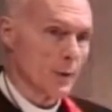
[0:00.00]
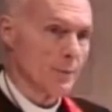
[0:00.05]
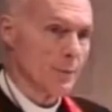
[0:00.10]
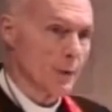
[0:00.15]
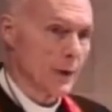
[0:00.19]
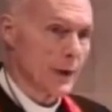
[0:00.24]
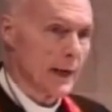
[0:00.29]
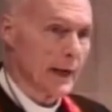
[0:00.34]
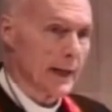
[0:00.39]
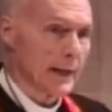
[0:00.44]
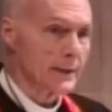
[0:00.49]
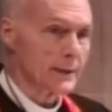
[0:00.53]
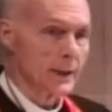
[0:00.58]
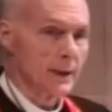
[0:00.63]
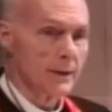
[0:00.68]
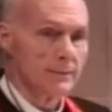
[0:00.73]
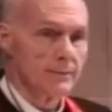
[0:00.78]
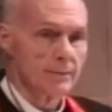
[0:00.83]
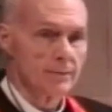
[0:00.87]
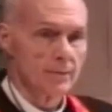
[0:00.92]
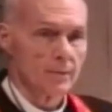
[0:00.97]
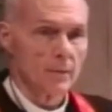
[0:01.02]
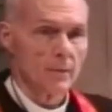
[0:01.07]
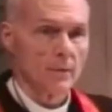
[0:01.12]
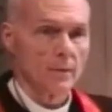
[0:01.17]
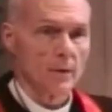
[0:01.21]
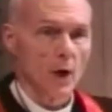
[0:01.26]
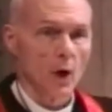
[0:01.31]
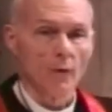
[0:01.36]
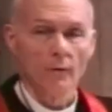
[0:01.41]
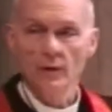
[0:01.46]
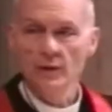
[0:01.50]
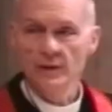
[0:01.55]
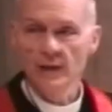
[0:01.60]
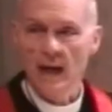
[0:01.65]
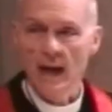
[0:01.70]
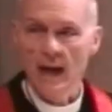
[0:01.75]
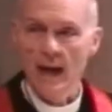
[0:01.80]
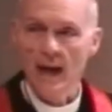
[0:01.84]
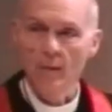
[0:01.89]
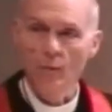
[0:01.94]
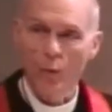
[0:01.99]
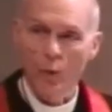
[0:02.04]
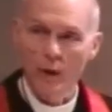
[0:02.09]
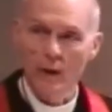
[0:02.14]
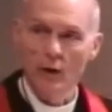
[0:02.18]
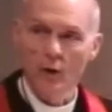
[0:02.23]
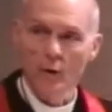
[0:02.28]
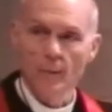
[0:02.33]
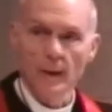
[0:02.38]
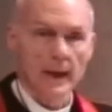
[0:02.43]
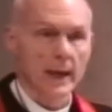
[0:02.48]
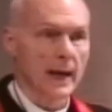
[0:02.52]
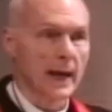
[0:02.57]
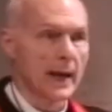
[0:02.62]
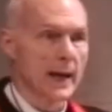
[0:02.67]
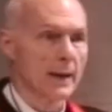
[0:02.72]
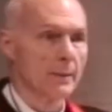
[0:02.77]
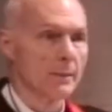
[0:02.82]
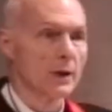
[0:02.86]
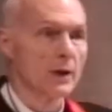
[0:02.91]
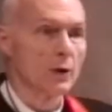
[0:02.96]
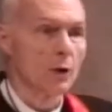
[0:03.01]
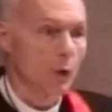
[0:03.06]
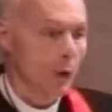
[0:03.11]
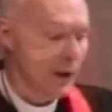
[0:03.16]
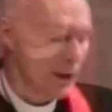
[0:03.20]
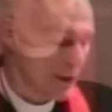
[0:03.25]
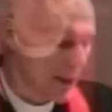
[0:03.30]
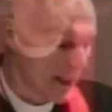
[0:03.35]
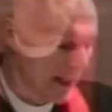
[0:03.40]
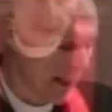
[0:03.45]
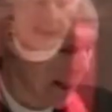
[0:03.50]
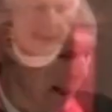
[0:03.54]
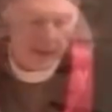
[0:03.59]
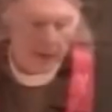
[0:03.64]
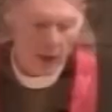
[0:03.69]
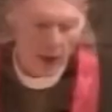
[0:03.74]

you would predict, over time, Will became increasingly